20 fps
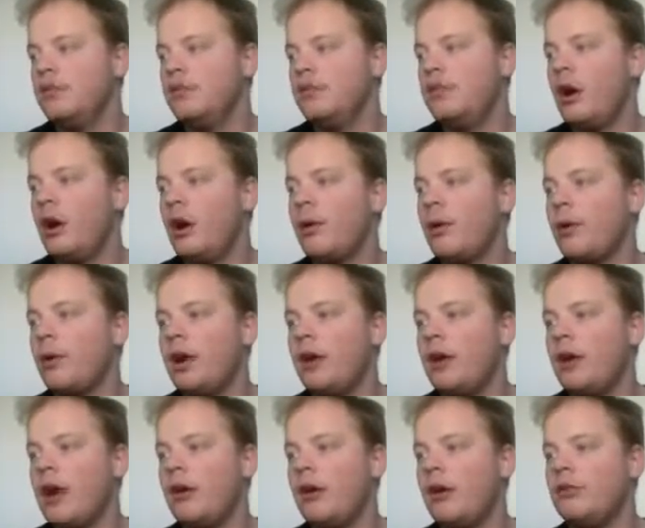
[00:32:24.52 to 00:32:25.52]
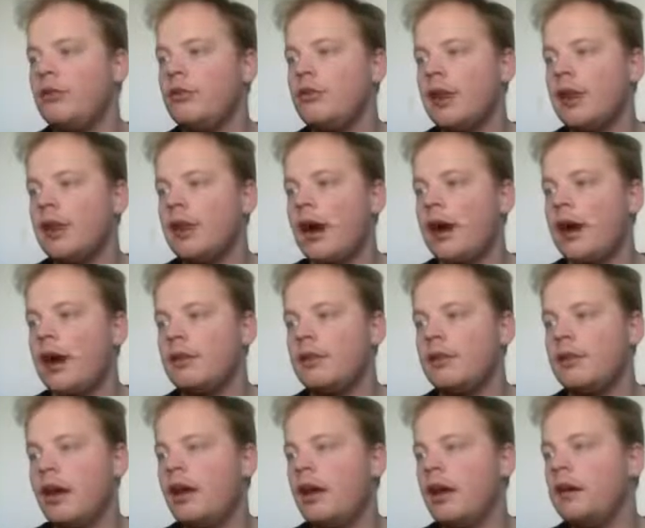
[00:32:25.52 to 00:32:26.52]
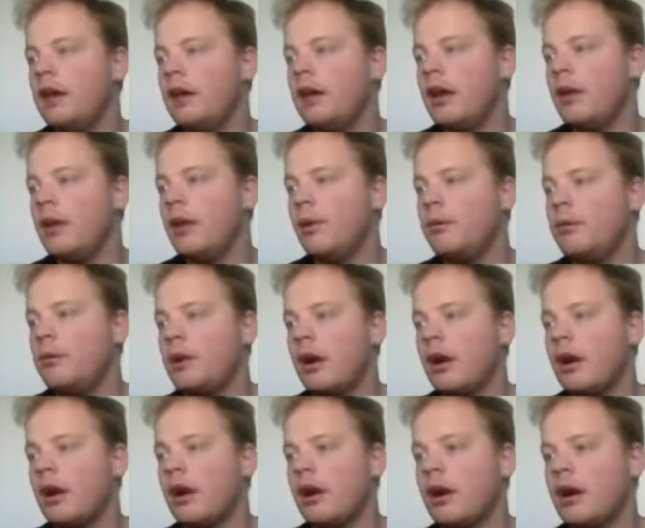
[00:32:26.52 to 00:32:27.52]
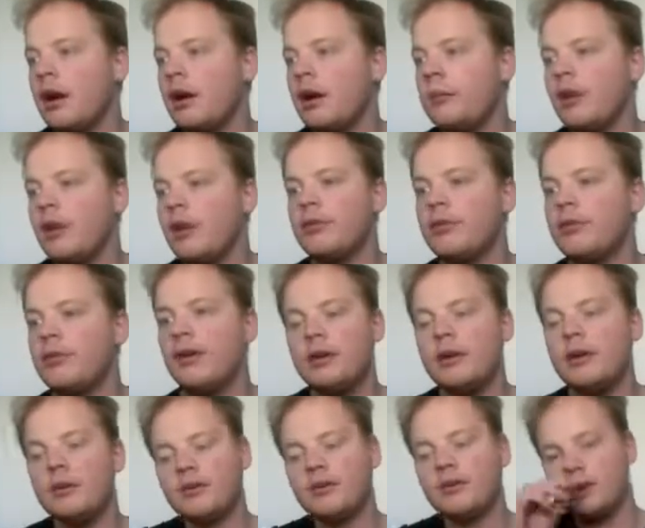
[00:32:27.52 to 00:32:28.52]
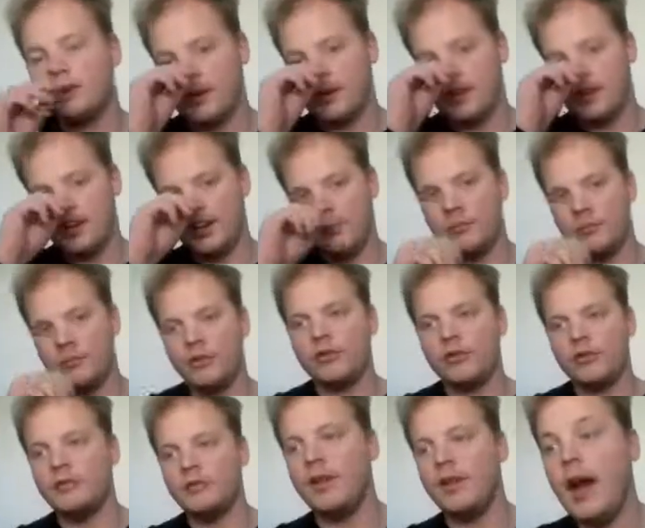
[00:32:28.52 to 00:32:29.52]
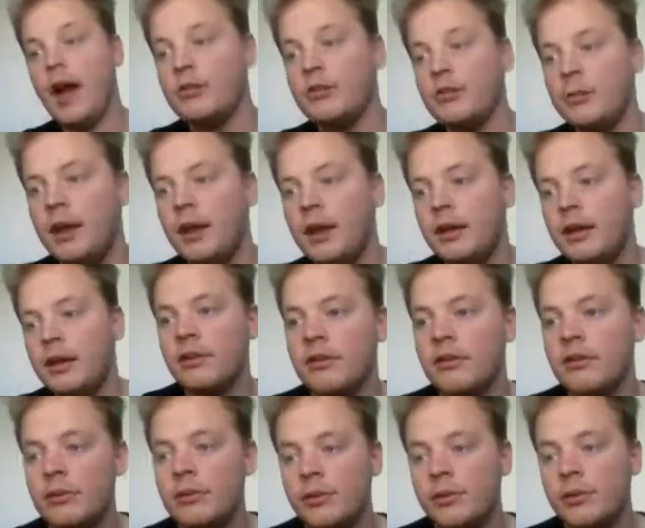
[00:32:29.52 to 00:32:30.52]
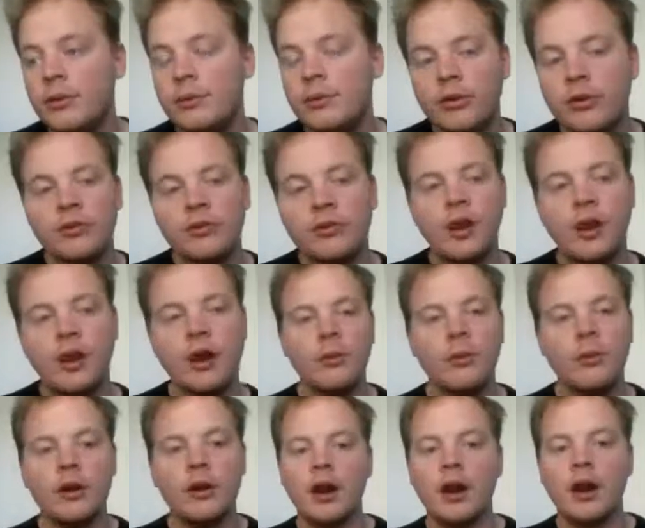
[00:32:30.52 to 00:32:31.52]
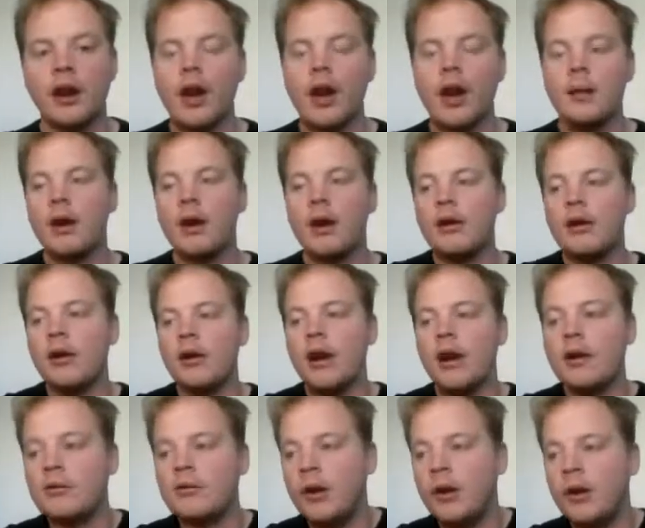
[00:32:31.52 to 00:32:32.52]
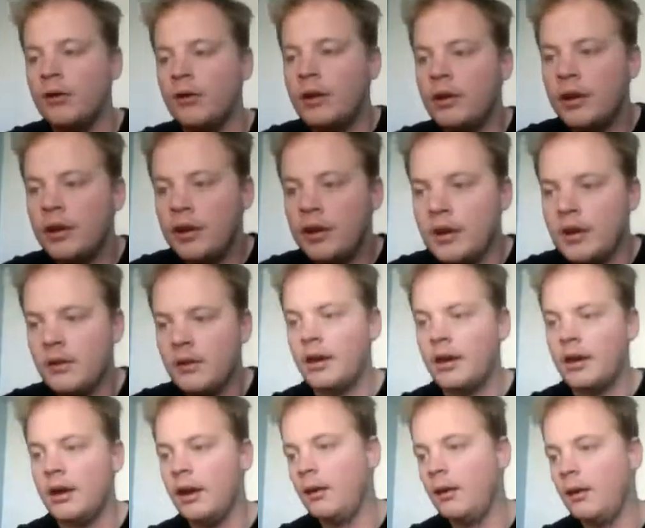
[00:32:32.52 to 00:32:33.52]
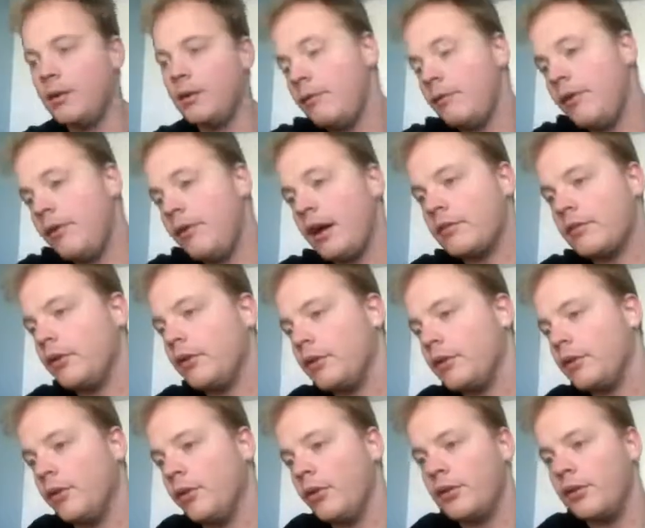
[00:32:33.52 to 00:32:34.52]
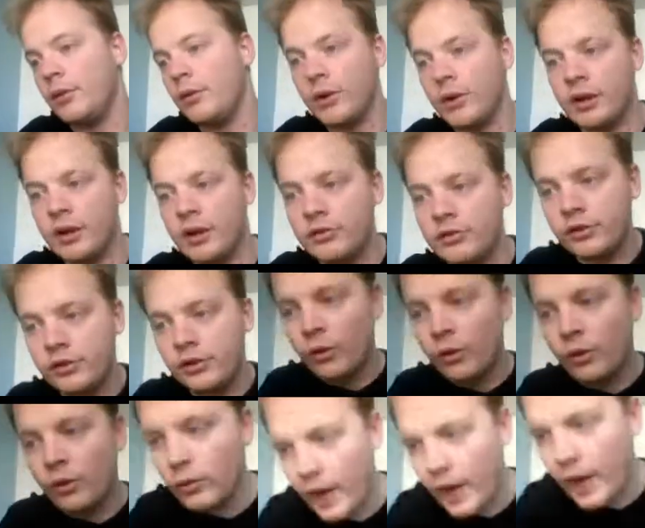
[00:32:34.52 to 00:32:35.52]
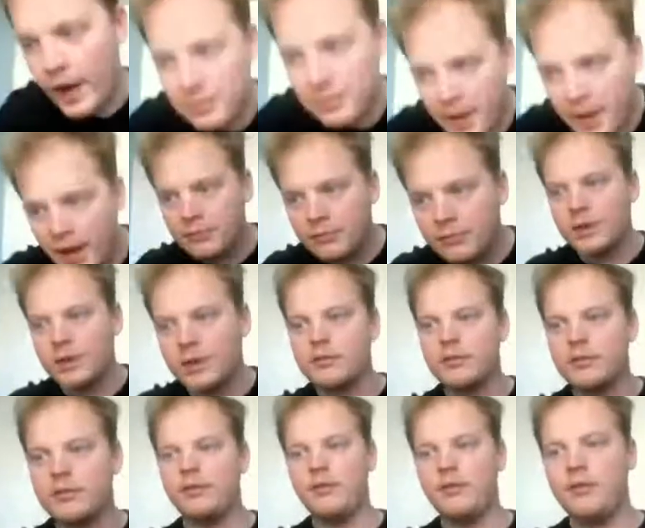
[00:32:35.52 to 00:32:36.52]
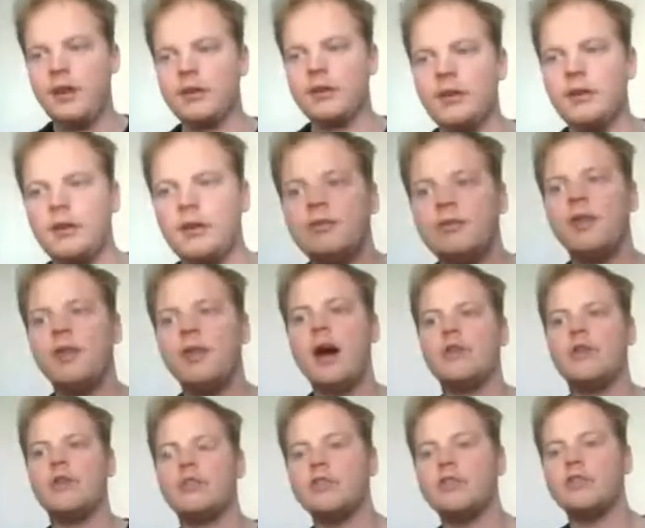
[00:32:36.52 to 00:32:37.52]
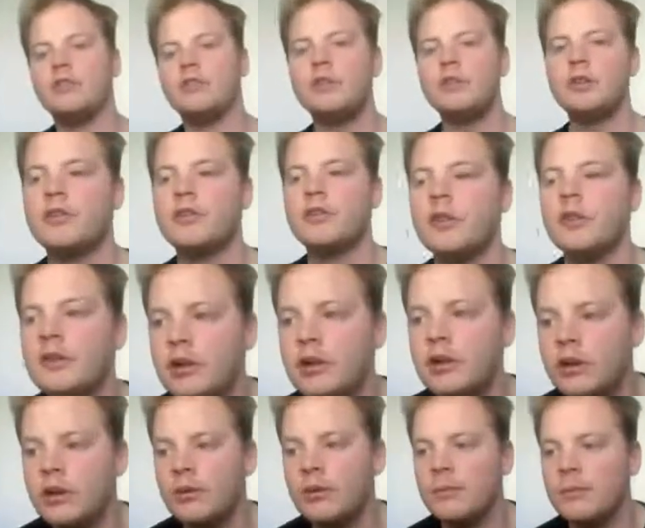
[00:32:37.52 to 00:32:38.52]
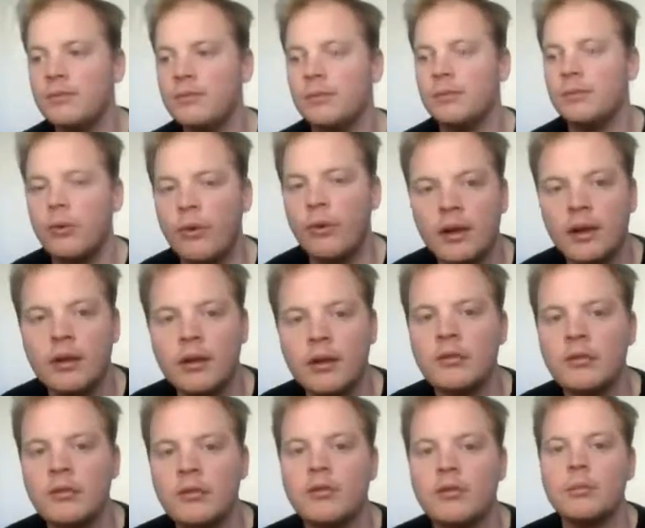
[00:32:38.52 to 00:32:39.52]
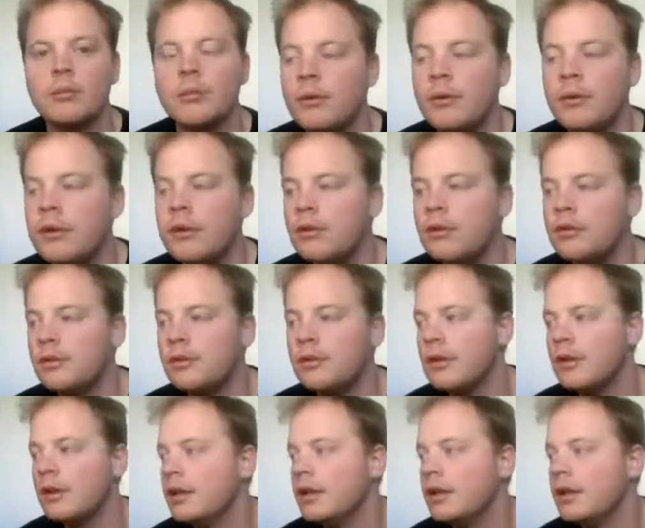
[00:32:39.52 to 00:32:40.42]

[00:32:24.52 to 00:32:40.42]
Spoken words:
So right now, you cannot attend a webinar on a mobile device. This is Flash-based is the room, so it's not going to work on an iPad or an iPhone. And in fact, it won't even work on certain old iMacs because of the fact that Flash has discontinued supporting those computers.